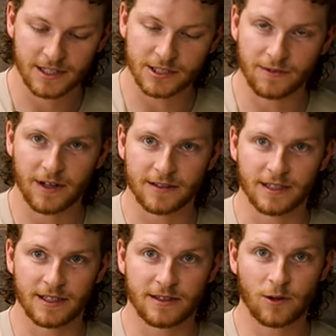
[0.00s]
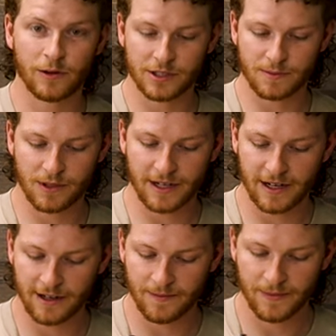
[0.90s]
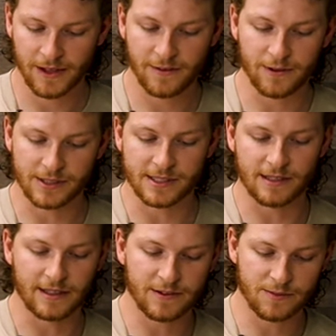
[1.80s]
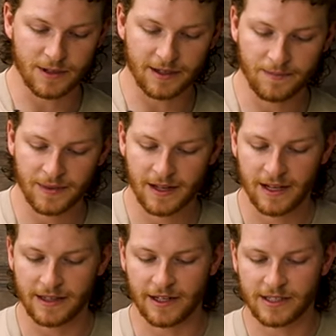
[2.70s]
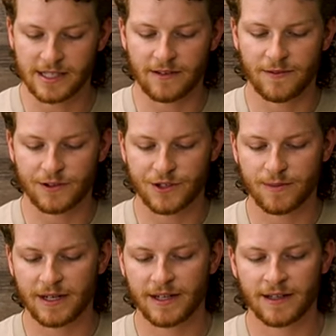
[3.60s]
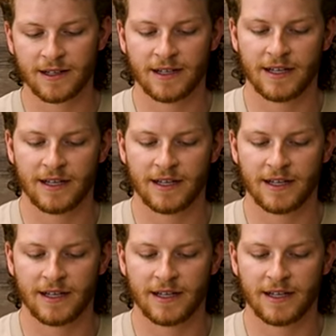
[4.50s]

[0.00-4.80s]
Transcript: So we've got the coil spring here versus the leaf spring. And then you can see the filter media.